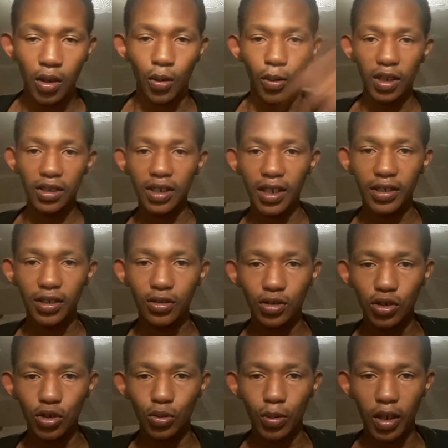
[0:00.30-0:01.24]
What's up,
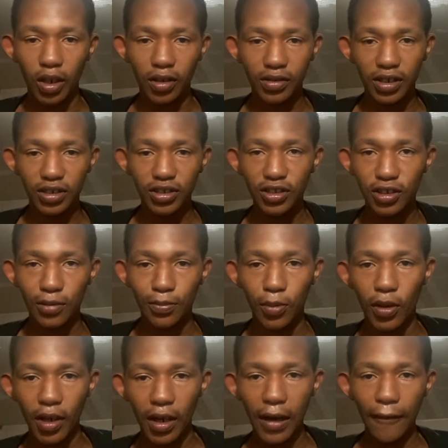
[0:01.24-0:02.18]
YouTube world? This is your
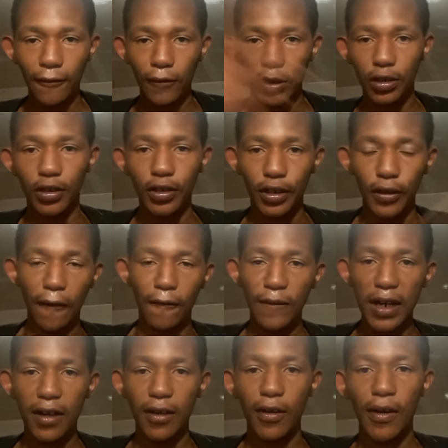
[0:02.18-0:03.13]
boy, Alfredo Earl
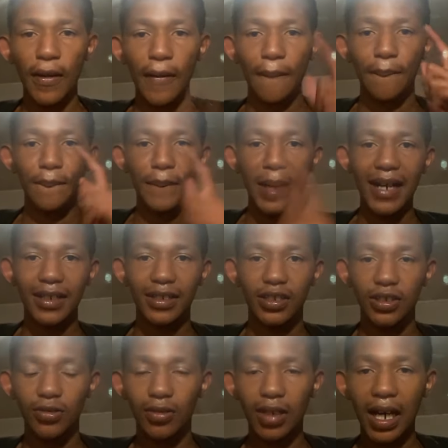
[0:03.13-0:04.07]
Farrell, back
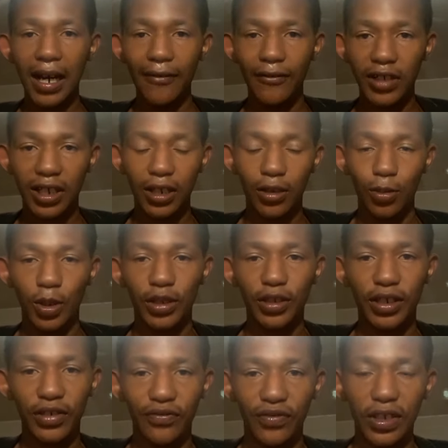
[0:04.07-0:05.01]
to you live again with
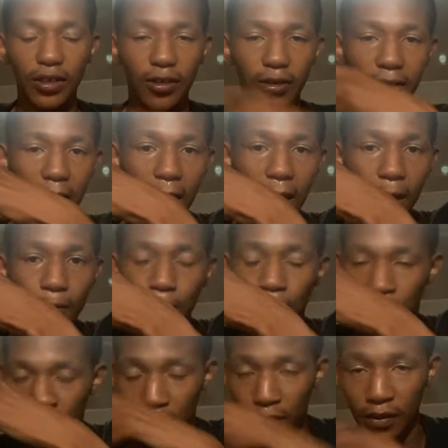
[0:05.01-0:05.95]
another video, y'all.
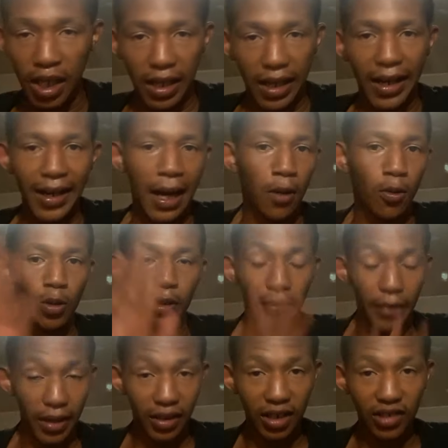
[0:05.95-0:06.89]
And I want to
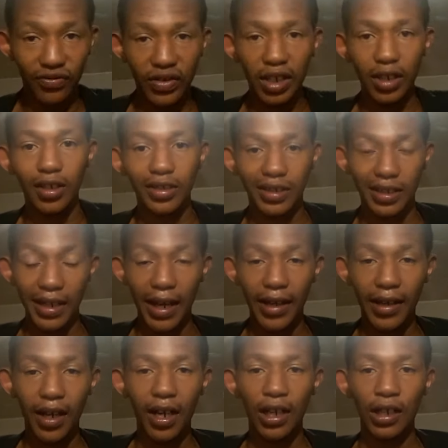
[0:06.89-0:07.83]
make this video
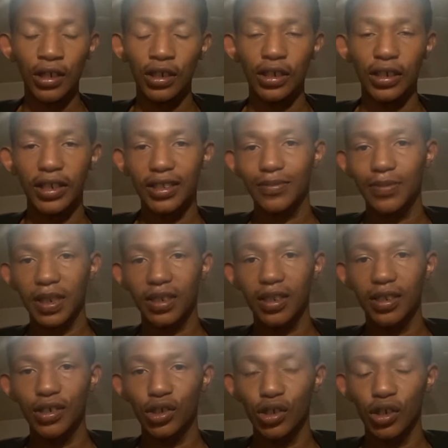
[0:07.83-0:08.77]
today, y'all, is
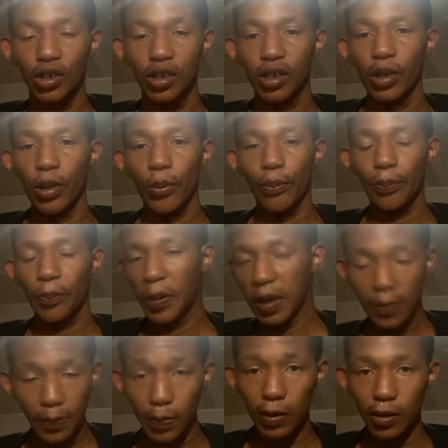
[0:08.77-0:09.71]
because
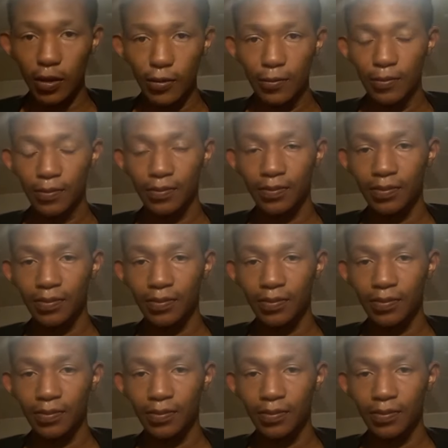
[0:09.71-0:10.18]
people